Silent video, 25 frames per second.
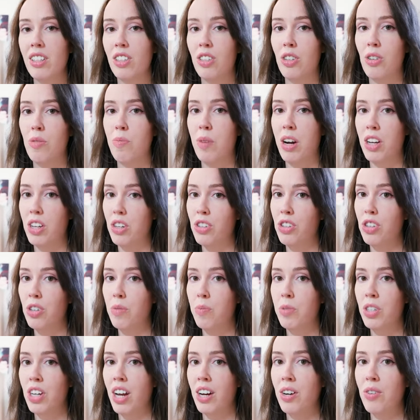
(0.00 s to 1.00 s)
to my
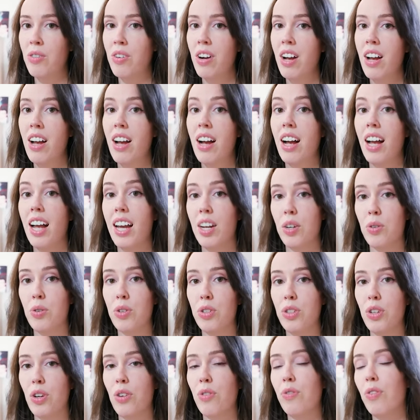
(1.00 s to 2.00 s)
YouTube channel and
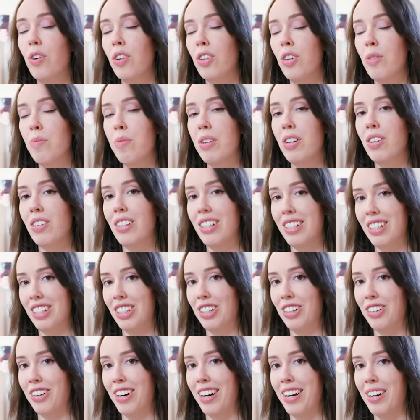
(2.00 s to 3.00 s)
also follow me on
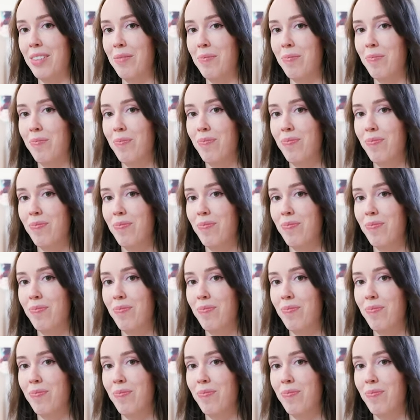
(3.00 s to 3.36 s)
Instagram.